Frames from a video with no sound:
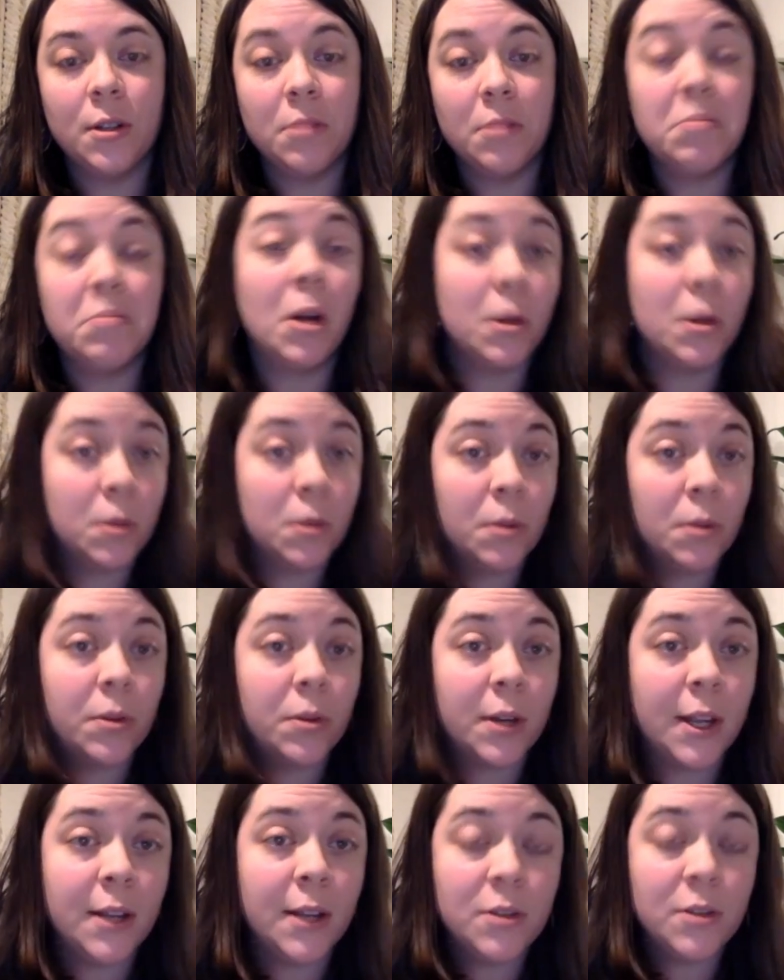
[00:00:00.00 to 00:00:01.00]
Martin Luther
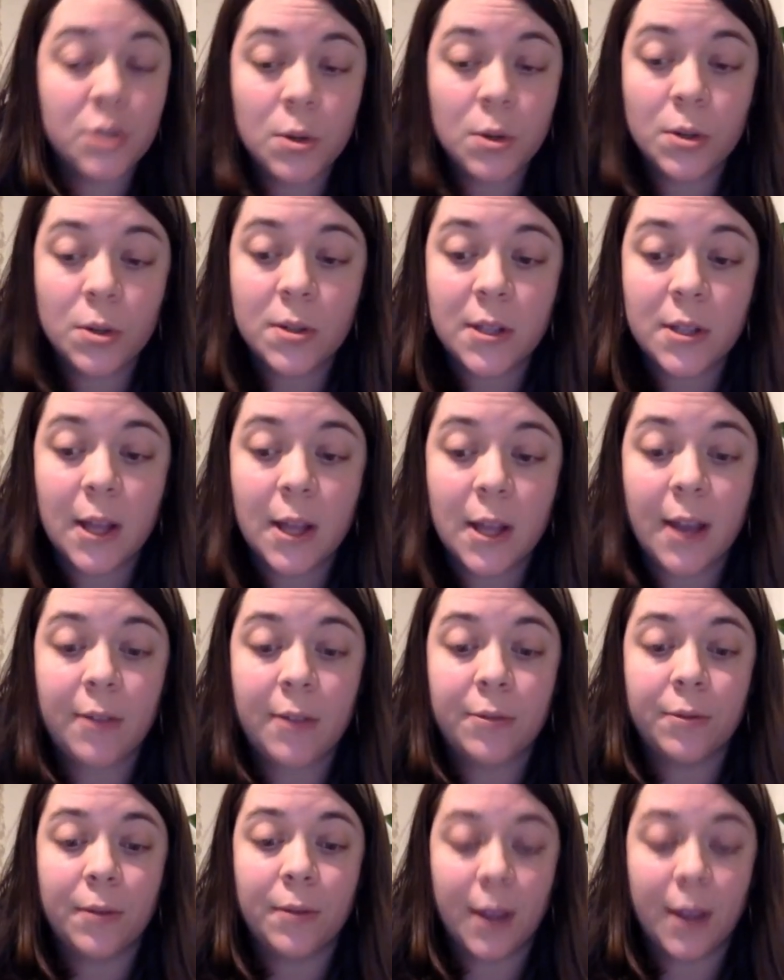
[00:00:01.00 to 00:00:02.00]
King Jr.'s
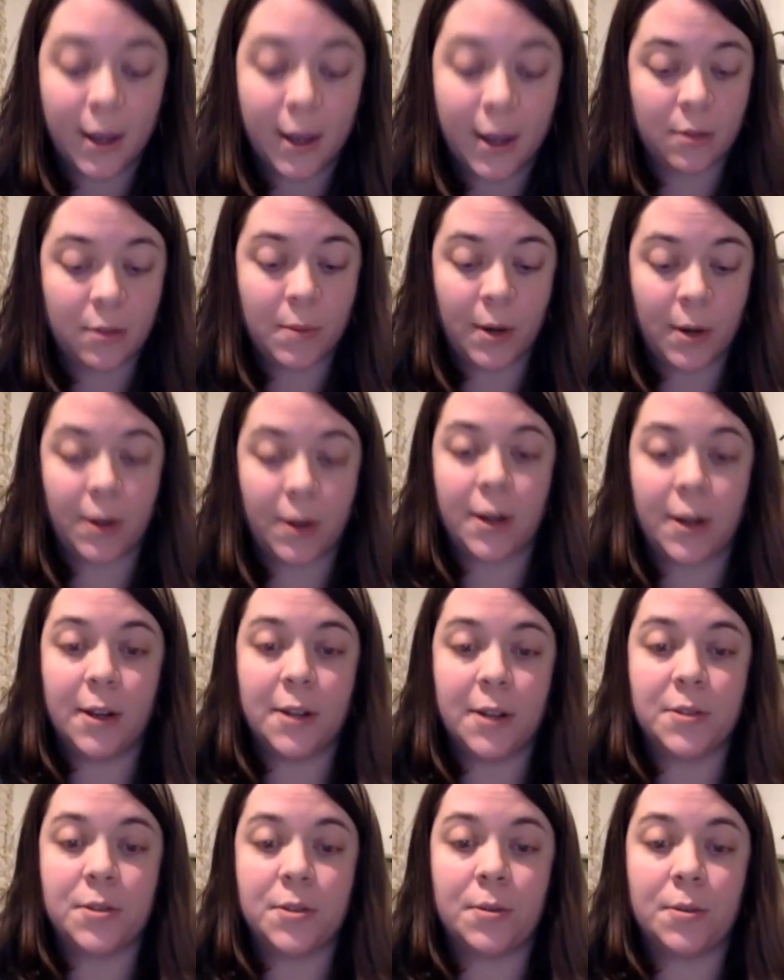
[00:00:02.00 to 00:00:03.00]
life and American
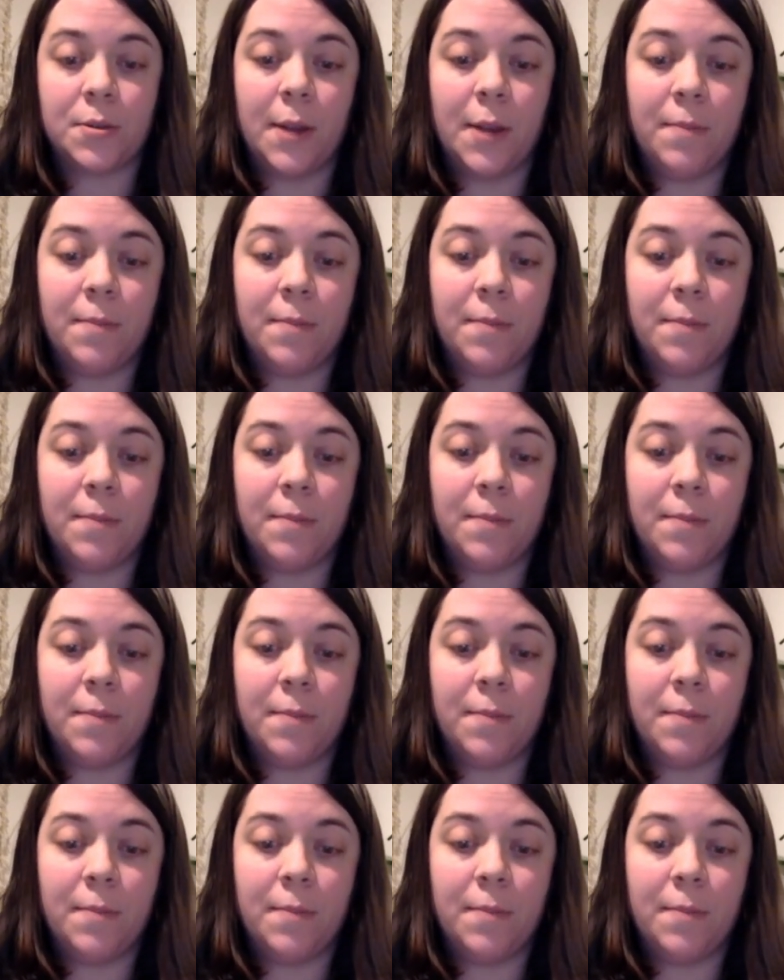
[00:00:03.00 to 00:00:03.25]
history.